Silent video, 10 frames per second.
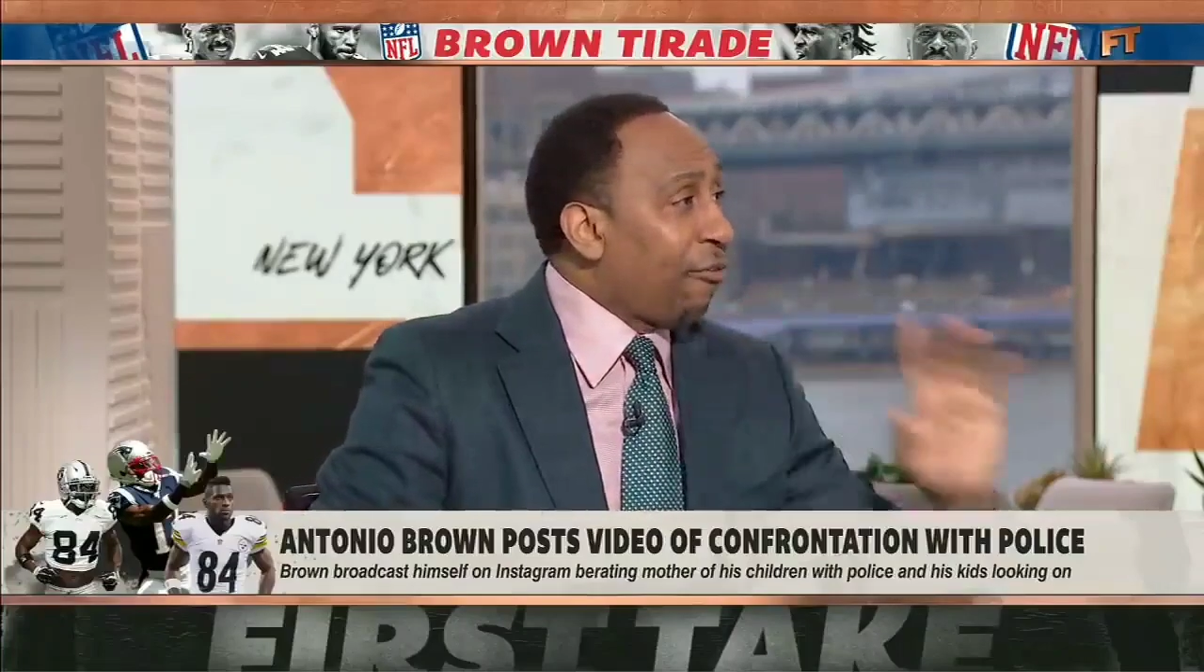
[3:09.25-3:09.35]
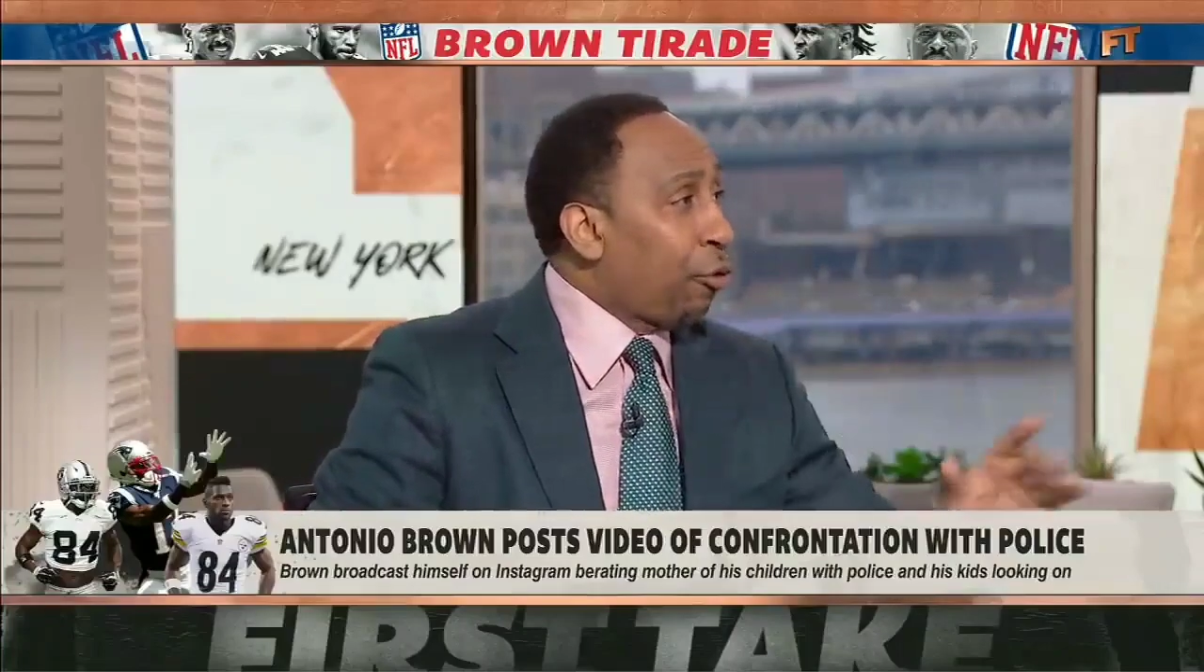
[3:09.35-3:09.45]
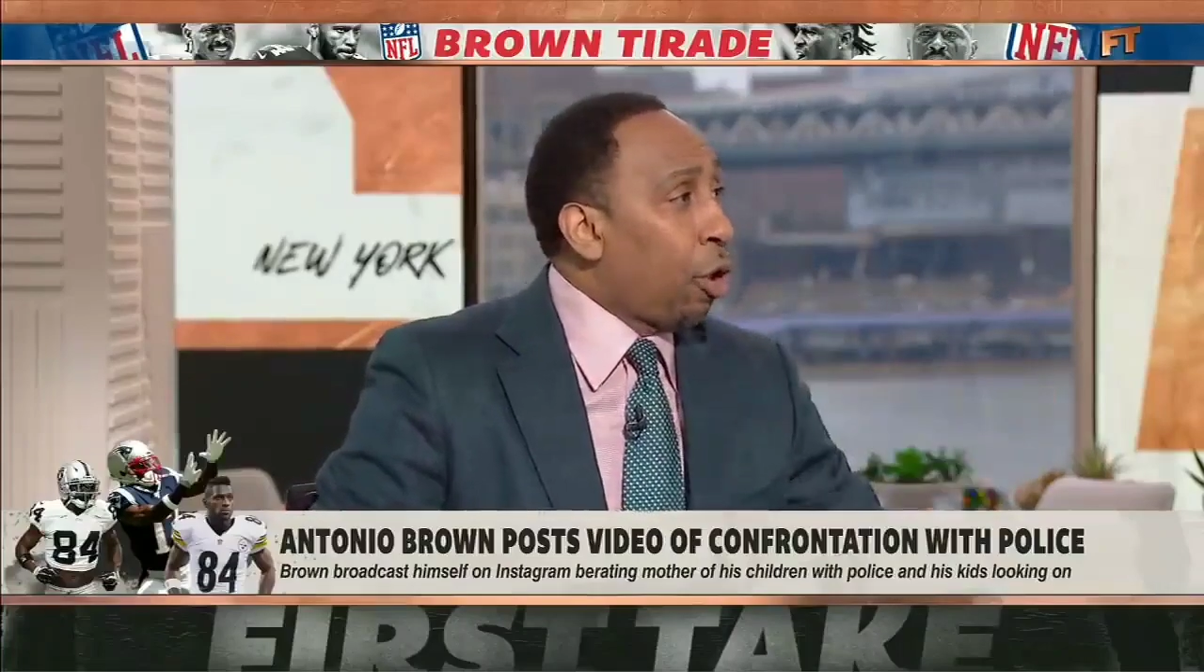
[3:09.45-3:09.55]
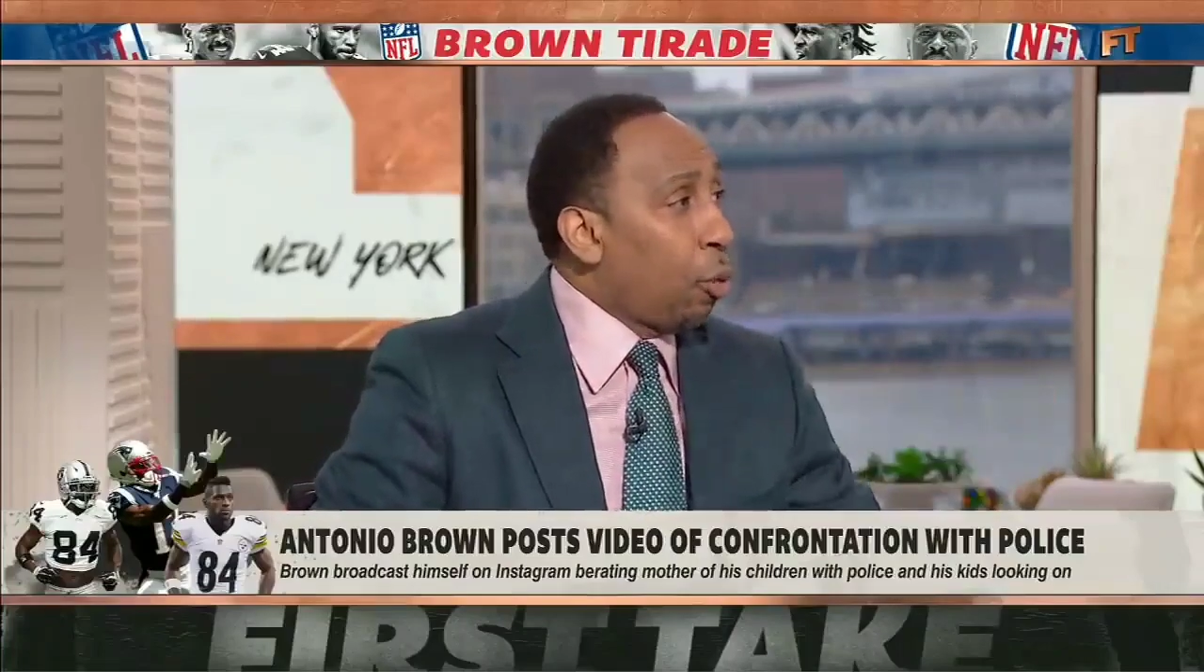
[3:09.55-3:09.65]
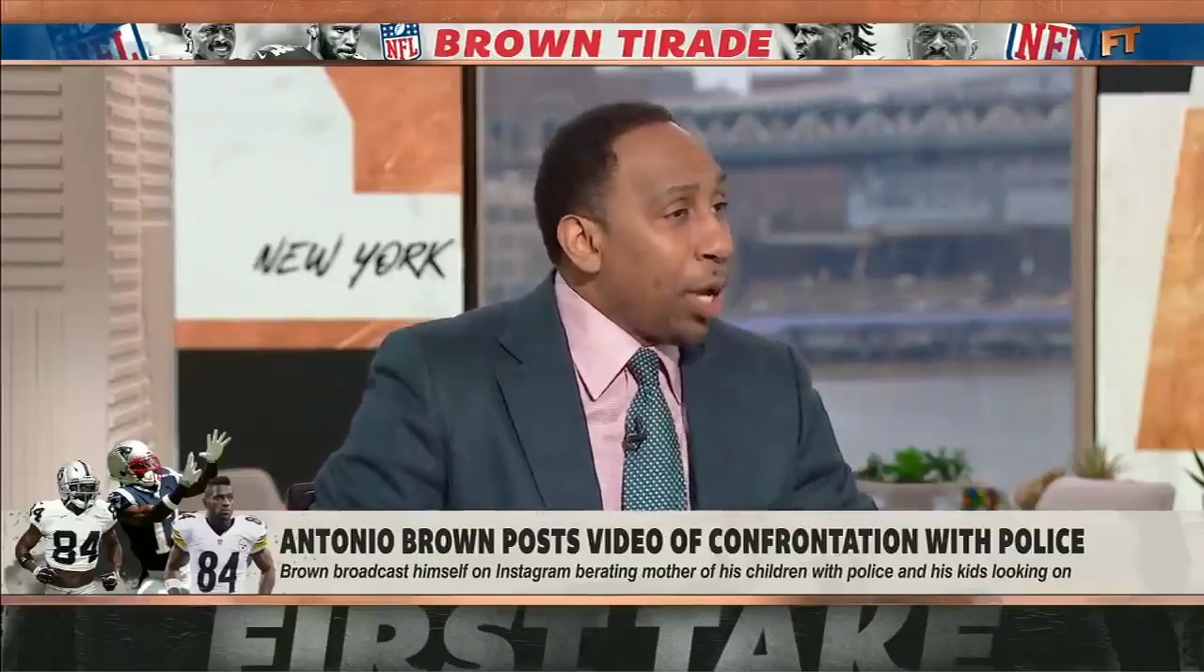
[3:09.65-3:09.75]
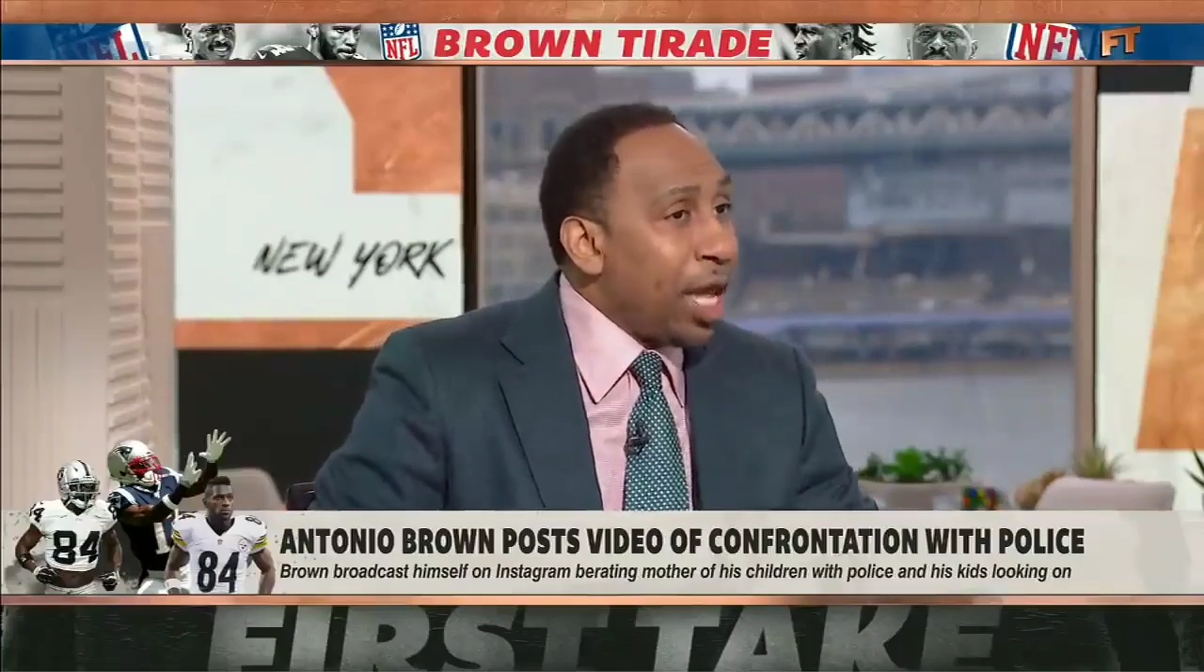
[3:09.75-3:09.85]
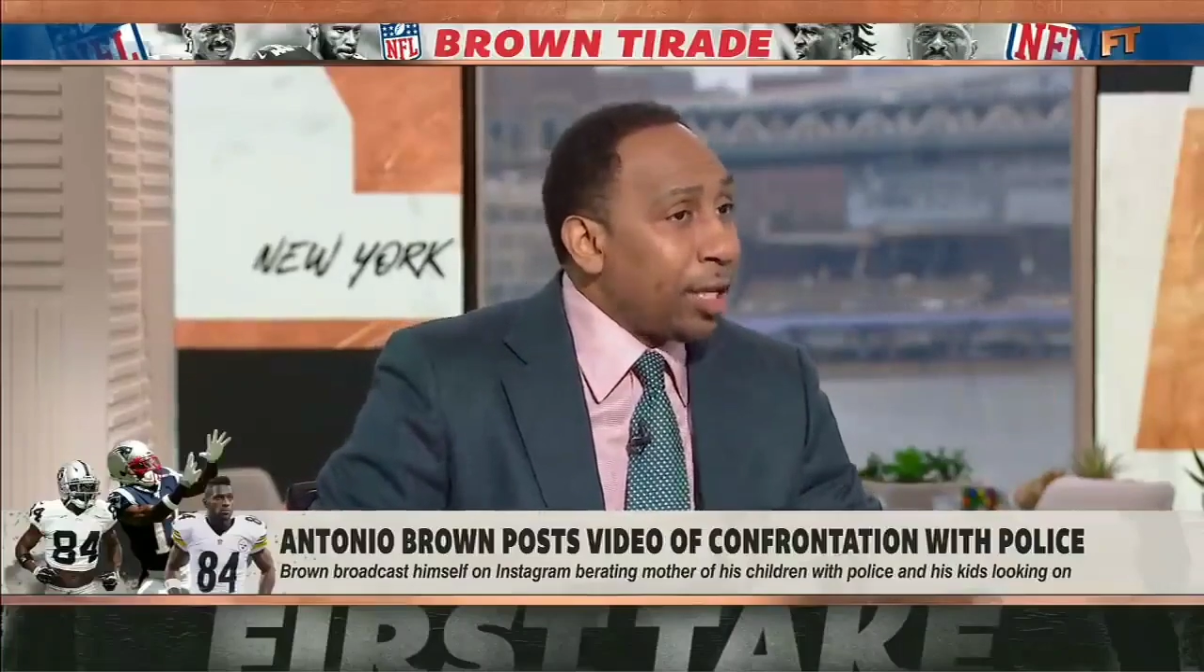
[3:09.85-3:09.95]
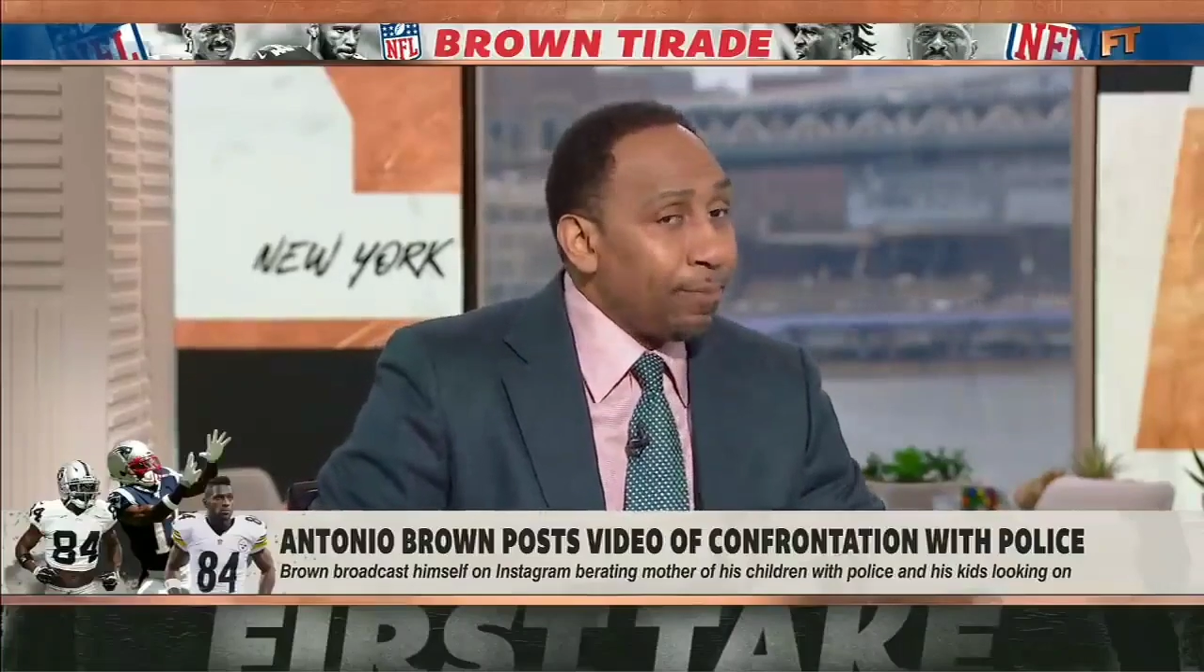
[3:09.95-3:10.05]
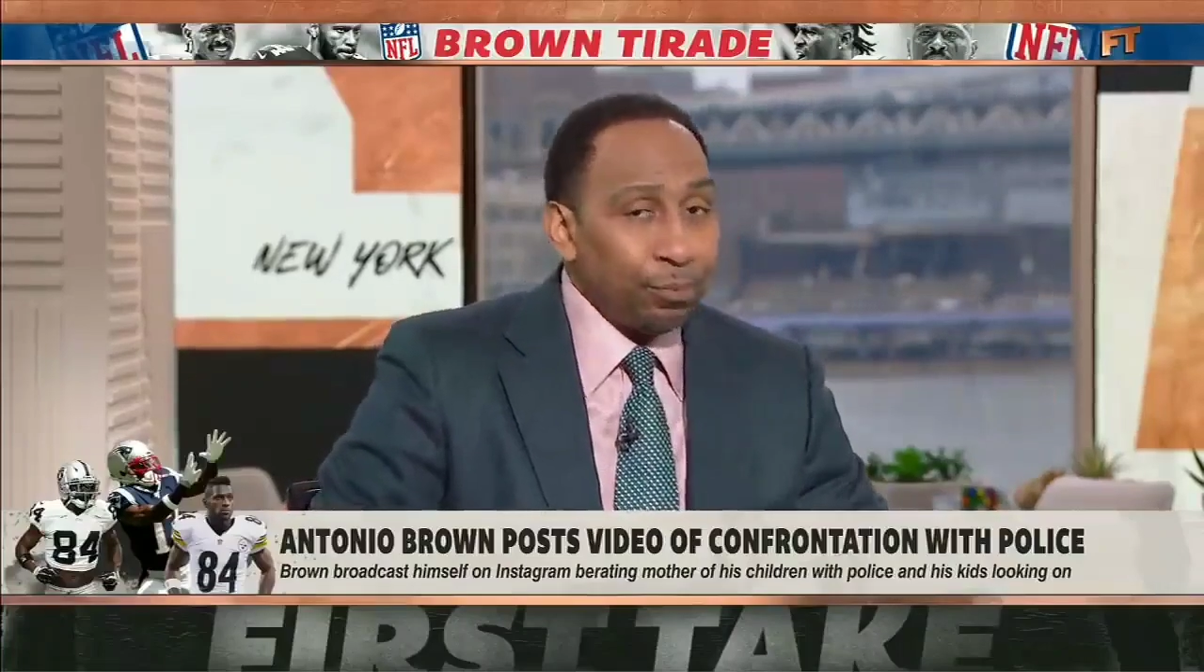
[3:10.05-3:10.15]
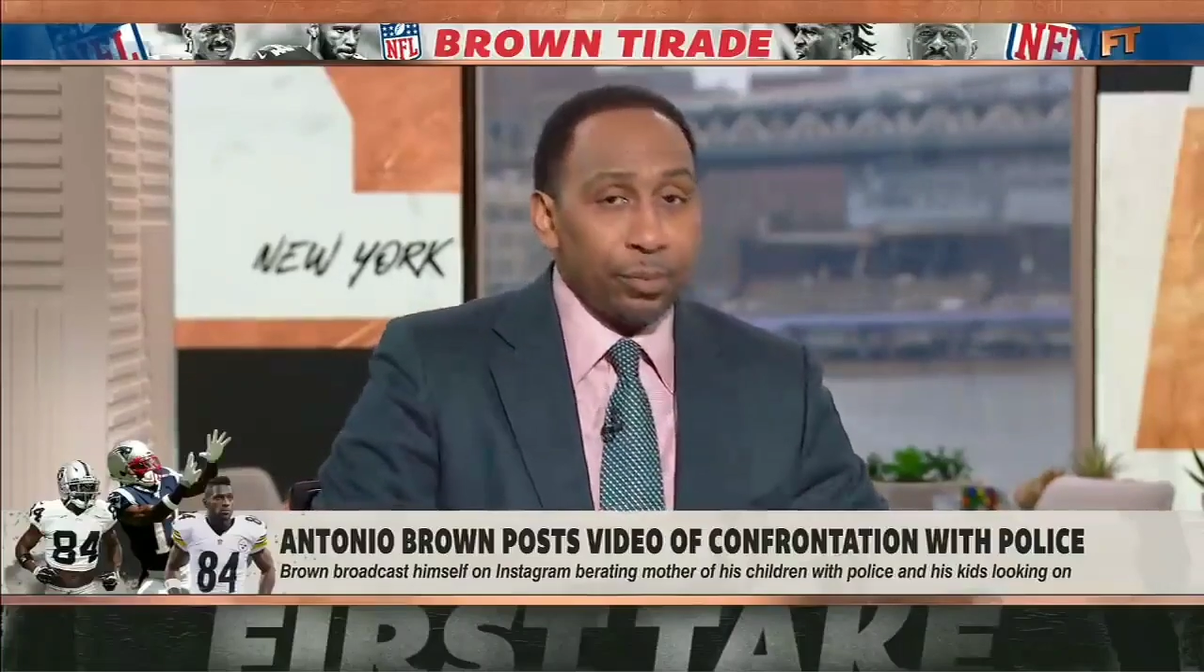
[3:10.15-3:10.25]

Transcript: for a week.